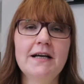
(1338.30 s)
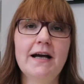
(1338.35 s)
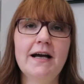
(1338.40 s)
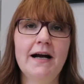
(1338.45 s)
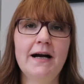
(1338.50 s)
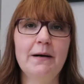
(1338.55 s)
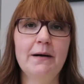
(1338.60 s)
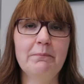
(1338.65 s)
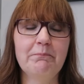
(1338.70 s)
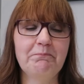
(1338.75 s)

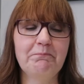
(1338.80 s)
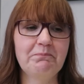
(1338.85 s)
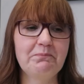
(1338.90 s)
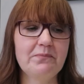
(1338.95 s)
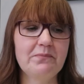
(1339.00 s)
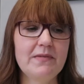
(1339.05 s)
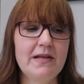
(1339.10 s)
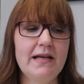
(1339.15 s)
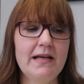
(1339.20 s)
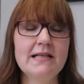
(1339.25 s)

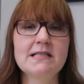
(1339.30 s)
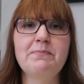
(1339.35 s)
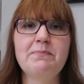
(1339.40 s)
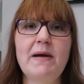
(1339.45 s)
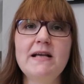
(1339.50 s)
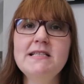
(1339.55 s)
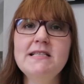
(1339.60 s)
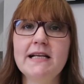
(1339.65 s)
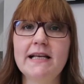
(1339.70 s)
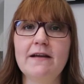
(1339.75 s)
it's
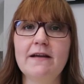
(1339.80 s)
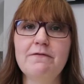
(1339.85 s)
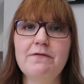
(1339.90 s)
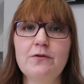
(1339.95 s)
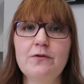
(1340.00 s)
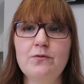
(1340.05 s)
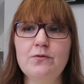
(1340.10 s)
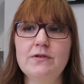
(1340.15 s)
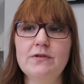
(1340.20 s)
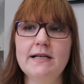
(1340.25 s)
basically a
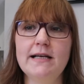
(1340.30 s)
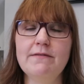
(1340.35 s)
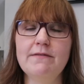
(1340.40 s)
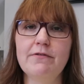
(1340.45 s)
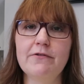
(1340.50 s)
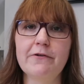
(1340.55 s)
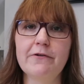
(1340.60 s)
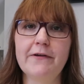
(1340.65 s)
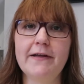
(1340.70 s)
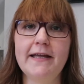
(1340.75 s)
food
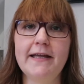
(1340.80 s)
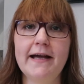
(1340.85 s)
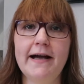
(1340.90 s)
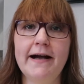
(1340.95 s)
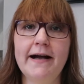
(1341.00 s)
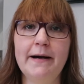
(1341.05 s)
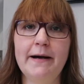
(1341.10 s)
delivery